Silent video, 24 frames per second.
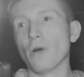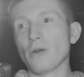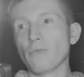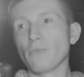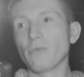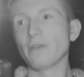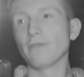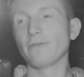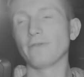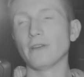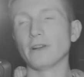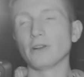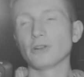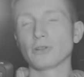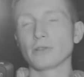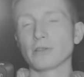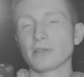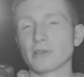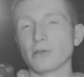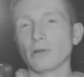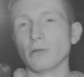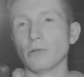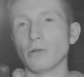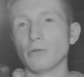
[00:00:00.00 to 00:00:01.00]
when we finish
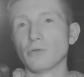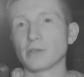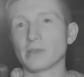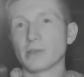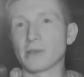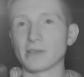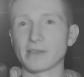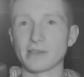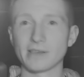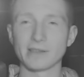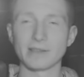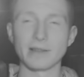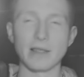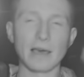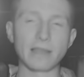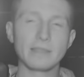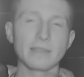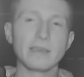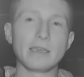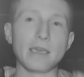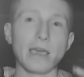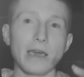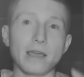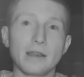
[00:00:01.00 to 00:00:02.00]
the solos, this is
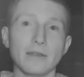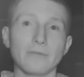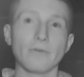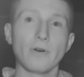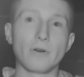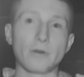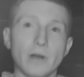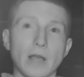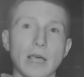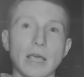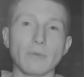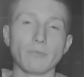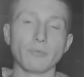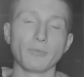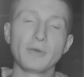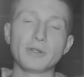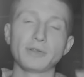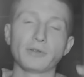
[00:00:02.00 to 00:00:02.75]
not the end of our night. When